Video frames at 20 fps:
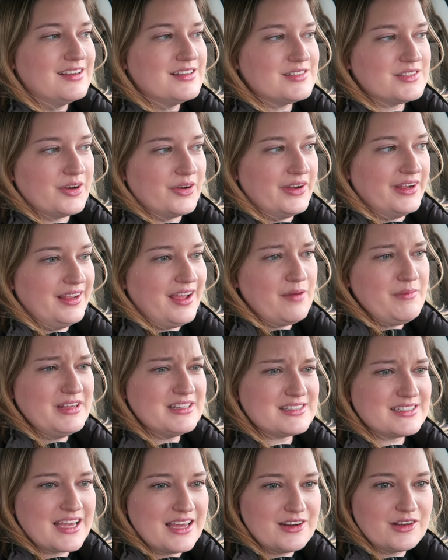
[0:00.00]
So, I
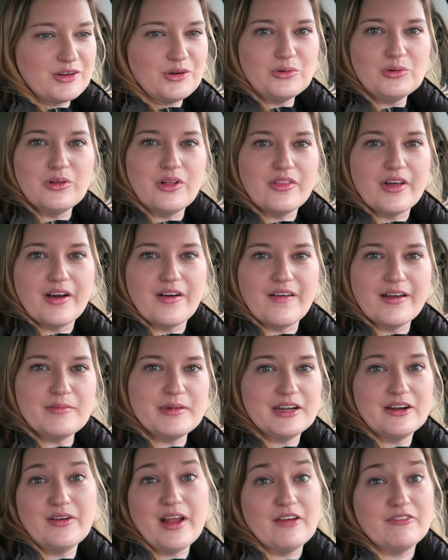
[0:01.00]
mean, it's kind of cool though. I
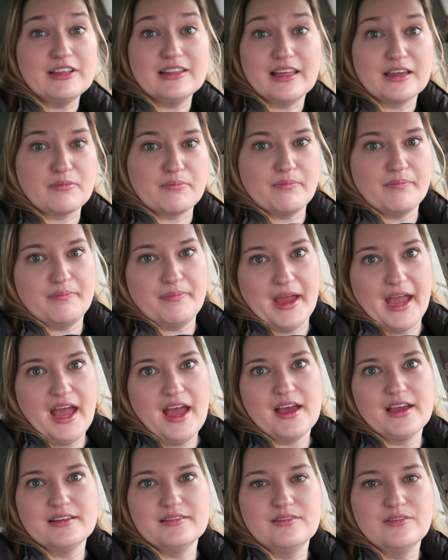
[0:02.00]
mean, I don't have any like
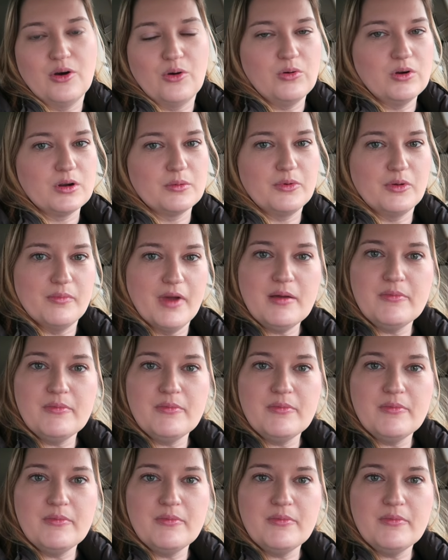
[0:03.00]
bad, horrible